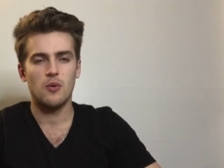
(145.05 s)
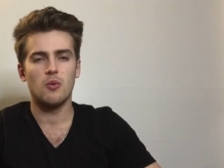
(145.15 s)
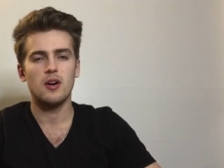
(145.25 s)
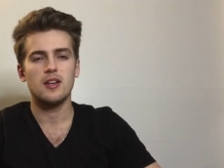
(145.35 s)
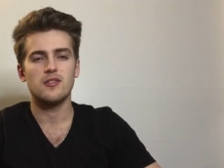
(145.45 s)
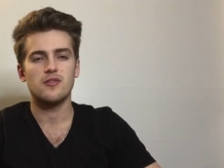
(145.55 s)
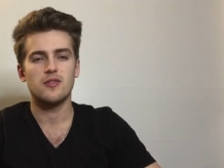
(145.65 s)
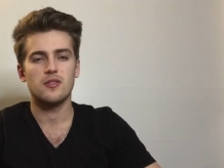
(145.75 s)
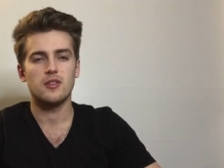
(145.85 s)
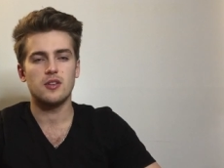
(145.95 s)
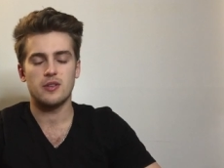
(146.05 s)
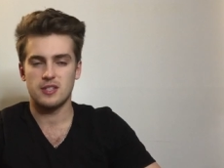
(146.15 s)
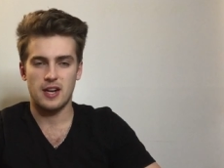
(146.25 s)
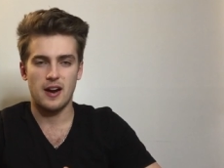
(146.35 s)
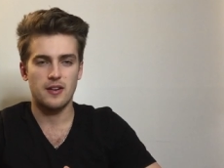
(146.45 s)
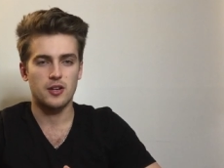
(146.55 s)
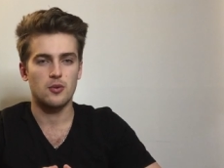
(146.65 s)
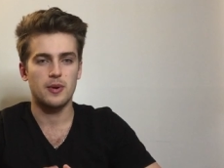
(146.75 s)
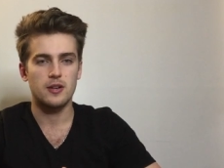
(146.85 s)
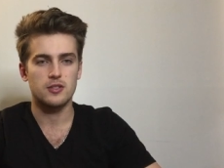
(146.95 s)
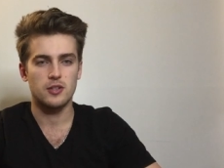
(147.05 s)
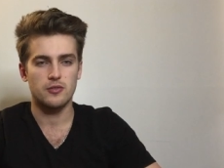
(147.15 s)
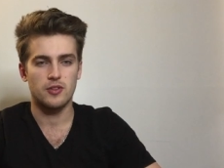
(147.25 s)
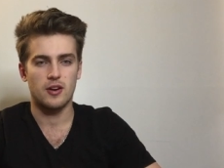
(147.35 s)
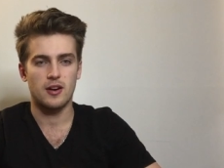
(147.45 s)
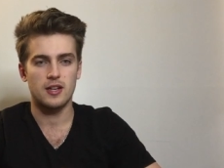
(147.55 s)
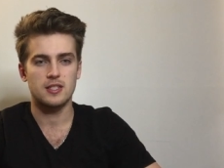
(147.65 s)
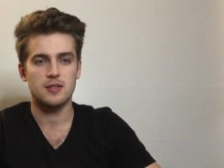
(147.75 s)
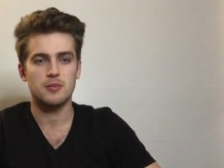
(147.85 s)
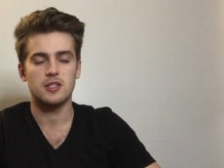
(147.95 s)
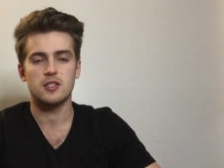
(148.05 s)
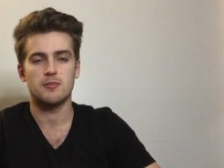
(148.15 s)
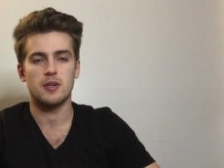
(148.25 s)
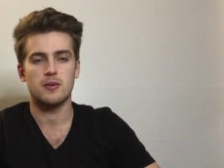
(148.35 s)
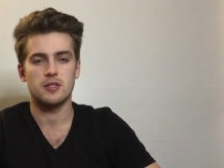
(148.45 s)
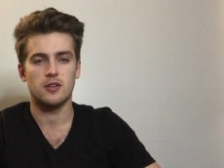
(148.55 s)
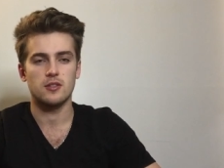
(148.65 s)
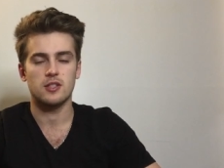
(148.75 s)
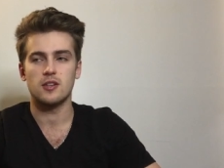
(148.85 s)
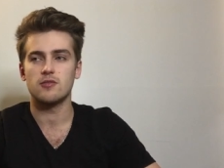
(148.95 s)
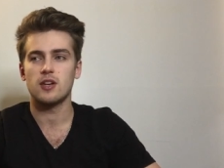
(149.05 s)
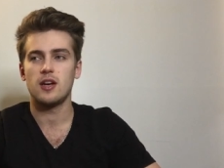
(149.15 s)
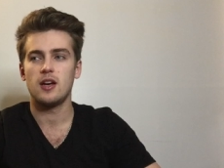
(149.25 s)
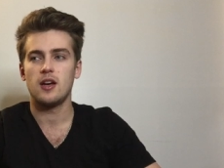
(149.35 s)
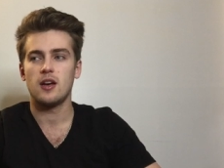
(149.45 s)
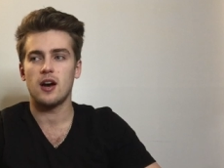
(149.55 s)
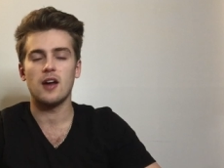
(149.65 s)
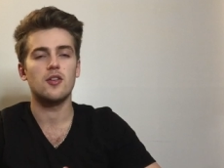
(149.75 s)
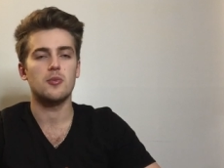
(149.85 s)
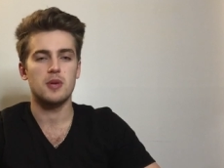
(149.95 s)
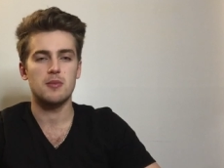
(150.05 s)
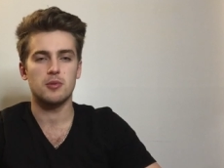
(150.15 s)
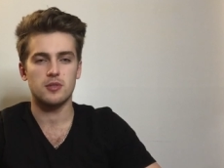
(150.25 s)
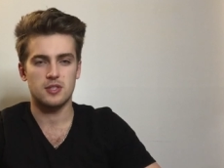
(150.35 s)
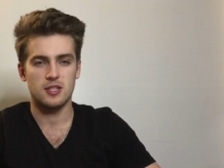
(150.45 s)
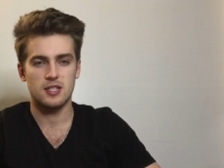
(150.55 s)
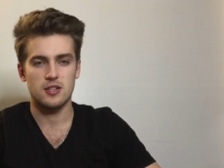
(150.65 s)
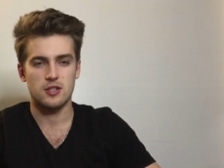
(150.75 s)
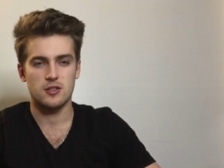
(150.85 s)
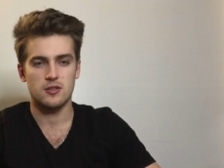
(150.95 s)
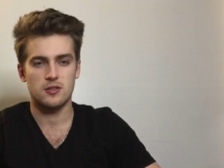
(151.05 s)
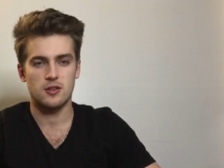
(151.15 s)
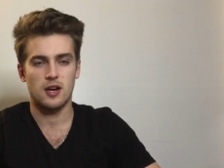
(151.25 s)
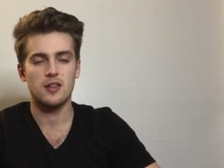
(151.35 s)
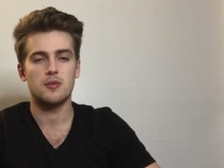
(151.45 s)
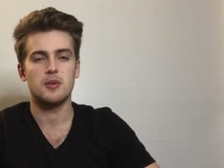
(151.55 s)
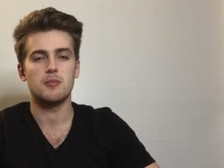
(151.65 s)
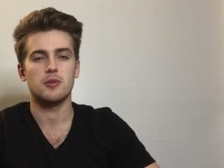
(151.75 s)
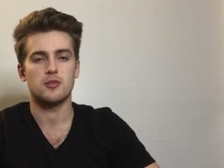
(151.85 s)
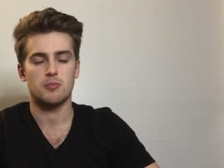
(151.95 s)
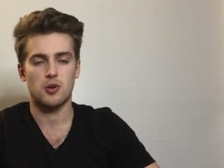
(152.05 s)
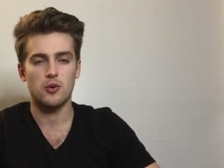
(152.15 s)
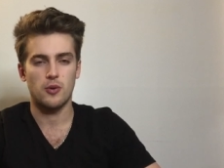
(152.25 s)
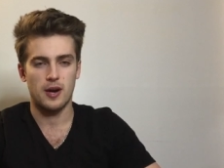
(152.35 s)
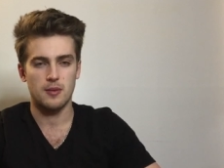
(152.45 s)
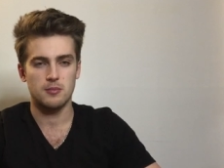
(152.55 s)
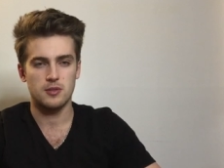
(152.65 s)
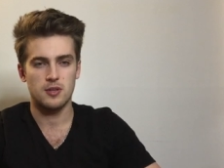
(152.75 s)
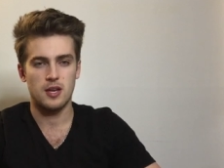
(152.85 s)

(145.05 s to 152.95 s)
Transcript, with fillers: What if your entire career so far has simply just been a result of other people's decisions, other people's programs?